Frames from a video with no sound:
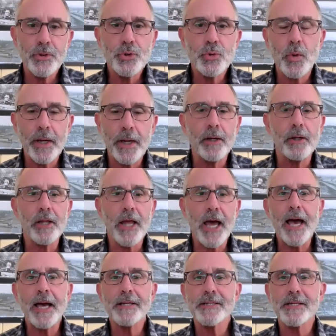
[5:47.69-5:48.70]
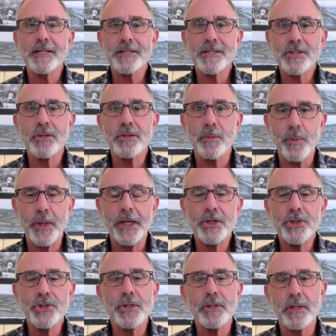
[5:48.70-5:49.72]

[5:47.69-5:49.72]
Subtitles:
trail access to the beach.